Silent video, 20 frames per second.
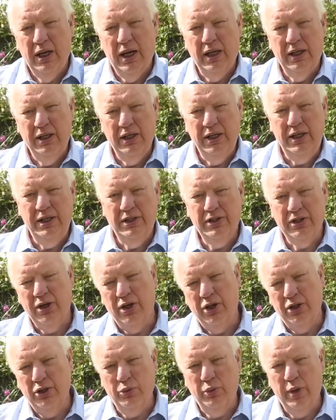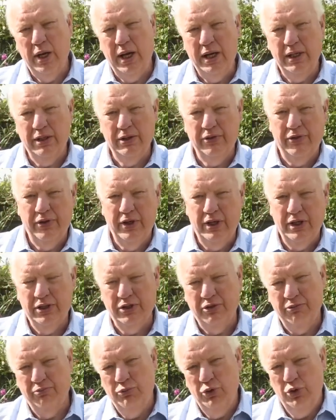And these are the way that
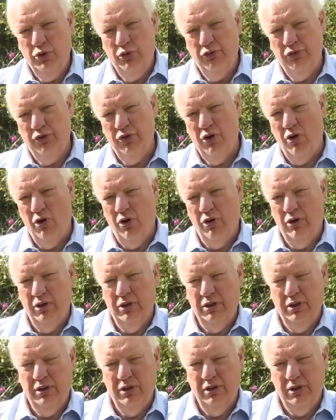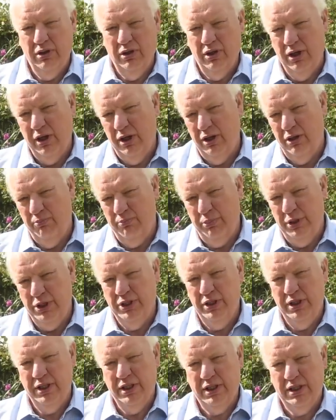things have moved on, and like
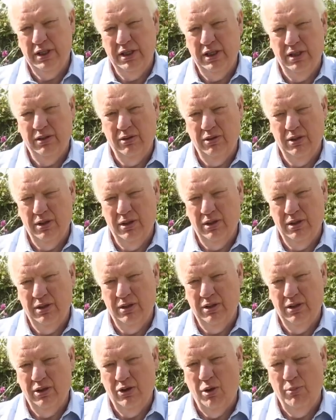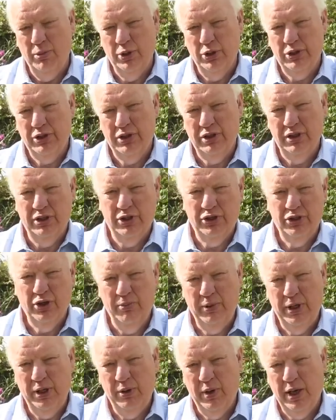business and commerce in so
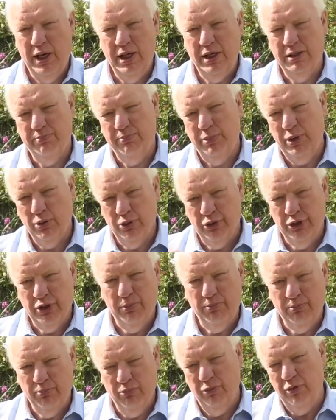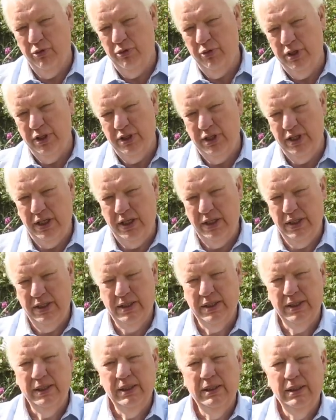many ways builds up and
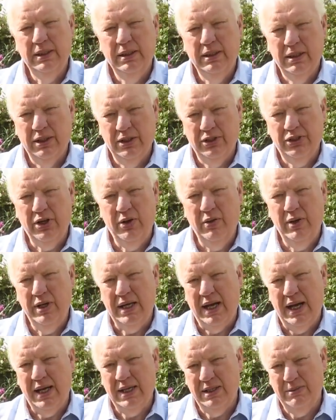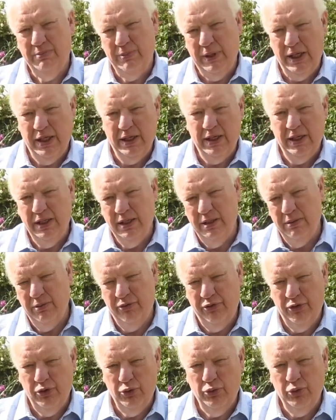recedes, so it has been in the
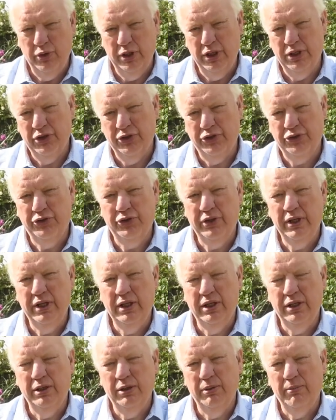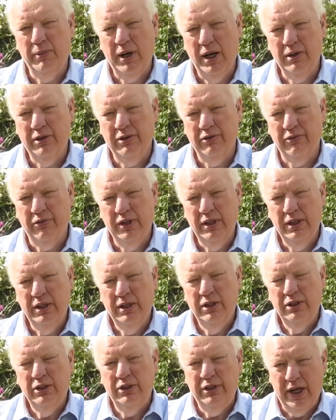funeral industry in the amount of
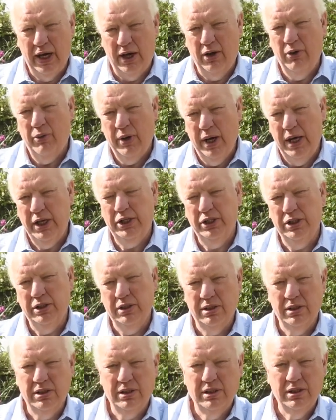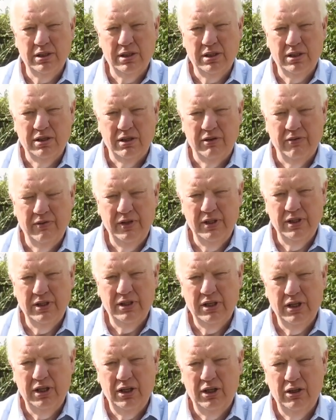decoration that
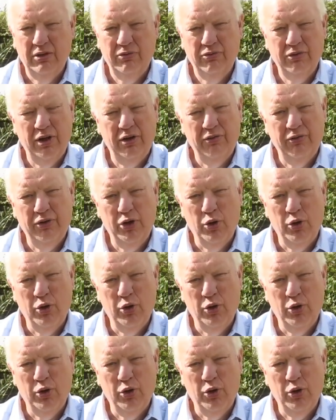coffins have